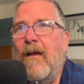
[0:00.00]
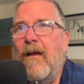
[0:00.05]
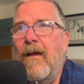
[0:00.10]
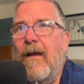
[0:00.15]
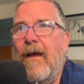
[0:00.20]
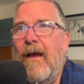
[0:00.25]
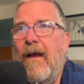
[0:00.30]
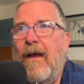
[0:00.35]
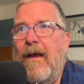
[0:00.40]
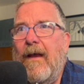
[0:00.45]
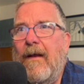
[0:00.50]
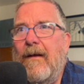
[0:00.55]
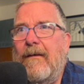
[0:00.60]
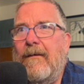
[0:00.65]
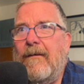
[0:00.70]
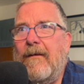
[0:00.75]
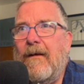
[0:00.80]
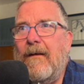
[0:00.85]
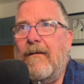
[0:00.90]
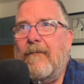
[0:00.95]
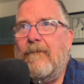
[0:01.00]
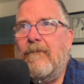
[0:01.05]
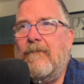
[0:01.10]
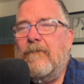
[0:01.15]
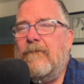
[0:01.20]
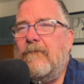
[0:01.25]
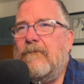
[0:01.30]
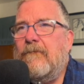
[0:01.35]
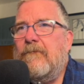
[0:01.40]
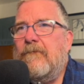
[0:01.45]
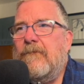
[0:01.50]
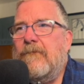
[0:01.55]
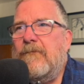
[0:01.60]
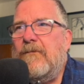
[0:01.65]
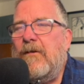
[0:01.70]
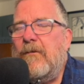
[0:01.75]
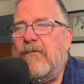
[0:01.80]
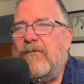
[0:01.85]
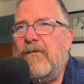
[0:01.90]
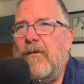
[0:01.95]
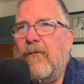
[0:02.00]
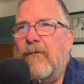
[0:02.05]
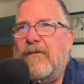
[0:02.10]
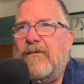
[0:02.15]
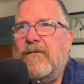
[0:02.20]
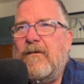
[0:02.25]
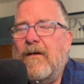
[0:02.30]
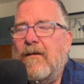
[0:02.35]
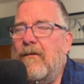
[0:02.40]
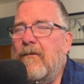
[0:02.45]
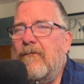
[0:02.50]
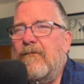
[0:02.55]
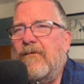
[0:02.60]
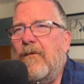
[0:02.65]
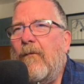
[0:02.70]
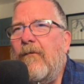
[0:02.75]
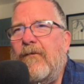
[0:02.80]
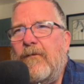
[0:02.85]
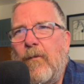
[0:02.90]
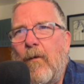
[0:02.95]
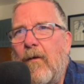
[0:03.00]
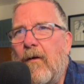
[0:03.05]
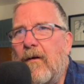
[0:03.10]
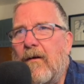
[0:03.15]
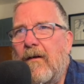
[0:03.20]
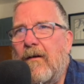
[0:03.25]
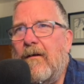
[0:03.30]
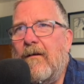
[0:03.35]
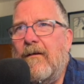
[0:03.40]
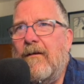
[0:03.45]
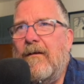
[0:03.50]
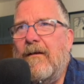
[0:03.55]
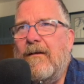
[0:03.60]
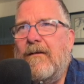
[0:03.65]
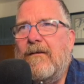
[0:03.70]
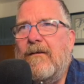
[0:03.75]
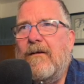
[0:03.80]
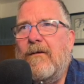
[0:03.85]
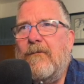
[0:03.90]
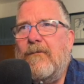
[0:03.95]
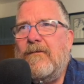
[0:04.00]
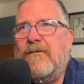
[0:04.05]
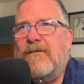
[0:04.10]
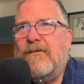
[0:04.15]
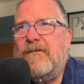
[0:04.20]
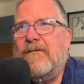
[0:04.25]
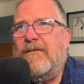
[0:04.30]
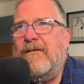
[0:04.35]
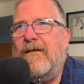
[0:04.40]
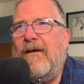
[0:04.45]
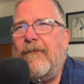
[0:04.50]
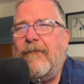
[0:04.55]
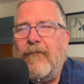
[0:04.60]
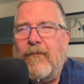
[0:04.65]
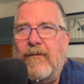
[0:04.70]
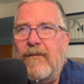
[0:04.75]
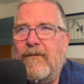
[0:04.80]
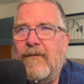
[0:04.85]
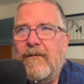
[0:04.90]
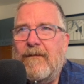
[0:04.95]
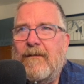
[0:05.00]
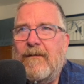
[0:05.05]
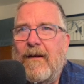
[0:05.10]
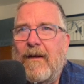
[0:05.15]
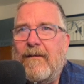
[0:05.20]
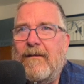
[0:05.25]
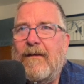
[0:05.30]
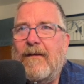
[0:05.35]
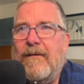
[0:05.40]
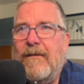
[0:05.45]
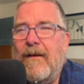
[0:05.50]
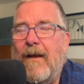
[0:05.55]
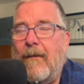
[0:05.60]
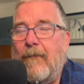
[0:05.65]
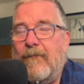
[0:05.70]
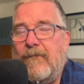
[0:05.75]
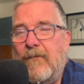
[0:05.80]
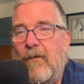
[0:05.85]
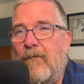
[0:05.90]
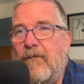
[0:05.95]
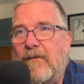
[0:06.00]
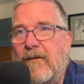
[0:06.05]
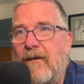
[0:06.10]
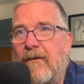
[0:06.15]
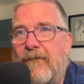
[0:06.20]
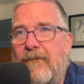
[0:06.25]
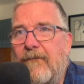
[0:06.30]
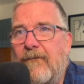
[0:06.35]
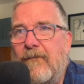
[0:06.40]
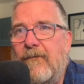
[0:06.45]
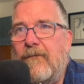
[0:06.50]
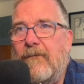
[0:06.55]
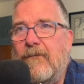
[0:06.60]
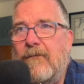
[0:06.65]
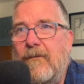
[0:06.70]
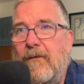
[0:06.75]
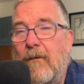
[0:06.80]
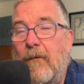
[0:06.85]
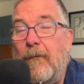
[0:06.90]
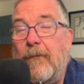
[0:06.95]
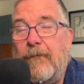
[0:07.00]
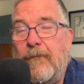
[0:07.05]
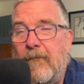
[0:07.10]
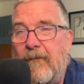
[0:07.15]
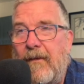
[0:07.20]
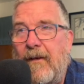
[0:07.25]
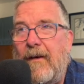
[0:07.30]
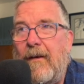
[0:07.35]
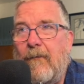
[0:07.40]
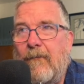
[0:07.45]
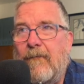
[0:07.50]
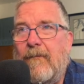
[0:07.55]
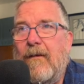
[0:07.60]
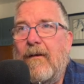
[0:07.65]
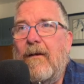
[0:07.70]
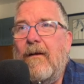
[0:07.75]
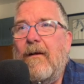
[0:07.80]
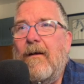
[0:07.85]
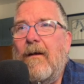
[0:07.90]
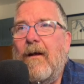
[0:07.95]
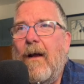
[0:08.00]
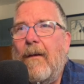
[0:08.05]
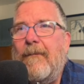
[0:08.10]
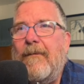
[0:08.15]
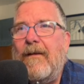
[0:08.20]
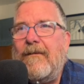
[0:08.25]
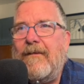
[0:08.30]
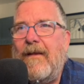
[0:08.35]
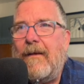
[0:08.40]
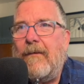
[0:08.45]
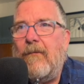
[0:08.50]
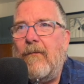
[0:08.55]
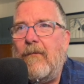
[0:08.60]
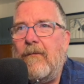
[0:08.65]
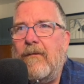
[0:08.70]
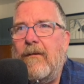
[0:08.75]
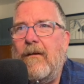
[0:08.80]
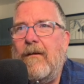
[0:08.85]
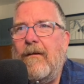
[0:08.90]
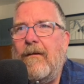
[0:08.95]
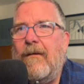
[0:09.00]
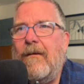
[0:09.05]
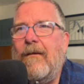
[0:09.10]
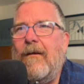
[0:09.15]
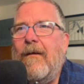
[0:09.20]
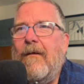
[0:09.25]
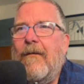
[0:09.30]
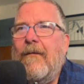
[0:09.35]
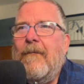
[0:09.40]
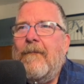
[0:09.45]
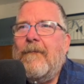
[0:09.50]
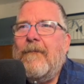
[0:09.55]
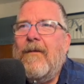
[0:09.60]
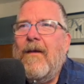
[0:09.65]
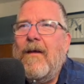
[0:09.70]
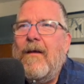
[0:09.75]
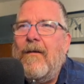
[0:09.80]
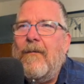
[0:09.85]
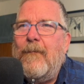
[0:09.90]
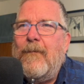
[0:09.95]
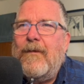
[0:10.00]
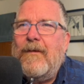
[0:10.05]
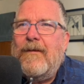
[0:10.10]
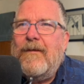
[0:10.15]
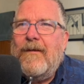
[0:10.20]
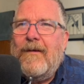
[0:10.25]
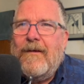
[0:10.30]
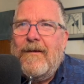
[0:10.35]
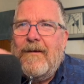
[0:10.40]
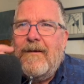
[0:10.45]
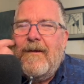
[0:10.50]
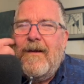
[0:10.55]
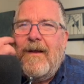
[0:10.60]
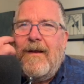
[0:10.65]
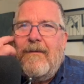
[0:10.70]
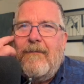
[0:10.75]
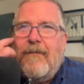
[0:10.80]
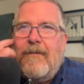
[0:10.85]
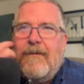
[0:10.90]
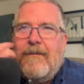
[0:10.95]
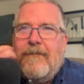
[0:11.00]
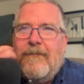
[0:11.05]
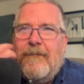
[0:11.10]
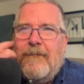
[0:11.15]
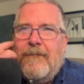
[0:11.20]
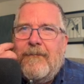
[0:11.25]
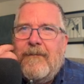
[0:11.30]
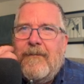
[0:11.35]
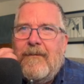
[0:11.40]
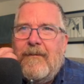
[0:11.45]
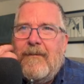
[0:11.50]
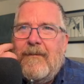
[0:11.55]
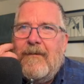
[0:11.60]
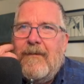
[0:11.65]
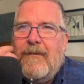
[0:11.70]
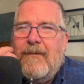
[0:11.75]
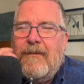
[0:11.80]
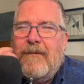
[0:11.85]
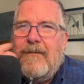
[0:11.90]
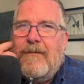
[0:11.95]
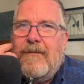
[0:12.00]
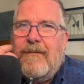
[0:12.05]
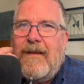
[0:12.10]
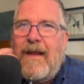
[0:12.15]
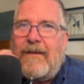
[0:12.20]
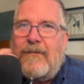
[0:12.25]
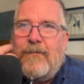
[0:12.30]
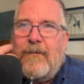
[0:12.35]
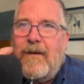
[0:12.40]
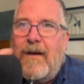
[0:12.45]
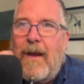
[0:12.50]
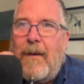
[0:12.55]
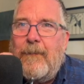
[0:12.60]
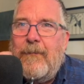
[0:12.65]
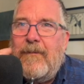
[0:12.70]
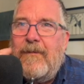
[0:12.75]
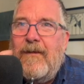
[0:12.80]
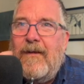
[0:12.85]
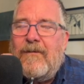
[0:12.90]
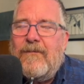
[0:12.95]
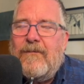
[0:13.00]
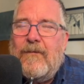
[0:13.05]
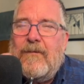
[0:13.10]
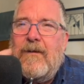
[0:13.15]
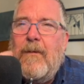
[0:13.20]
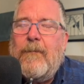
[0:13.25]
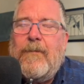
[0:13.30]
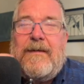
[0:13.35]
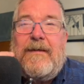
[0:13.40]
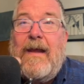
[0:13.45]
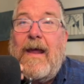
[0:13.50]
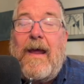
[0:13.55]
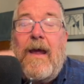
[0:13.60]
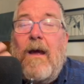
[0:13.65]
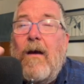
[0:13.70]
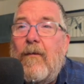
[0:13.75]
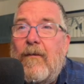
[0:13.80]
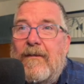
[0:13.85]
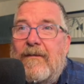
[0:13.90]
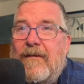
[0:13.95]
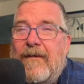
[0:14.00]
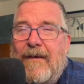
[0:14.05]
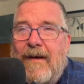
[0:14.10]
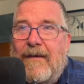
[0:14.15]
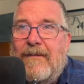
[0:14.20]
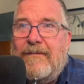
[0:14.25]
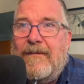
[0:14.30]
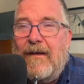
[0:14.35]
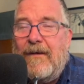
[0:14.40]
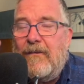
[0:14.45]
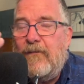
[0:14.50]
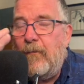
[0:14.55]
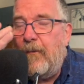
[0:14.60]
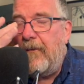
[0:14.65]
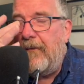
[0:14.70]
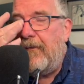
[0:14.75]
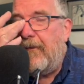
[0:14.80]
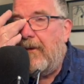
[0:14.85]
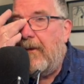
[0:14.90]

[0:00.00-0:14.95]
and there was always work. It was just different. Not that I was old enough to go through that. I'm not that old, but anyway, that's what happened there. So, but now in today's age, with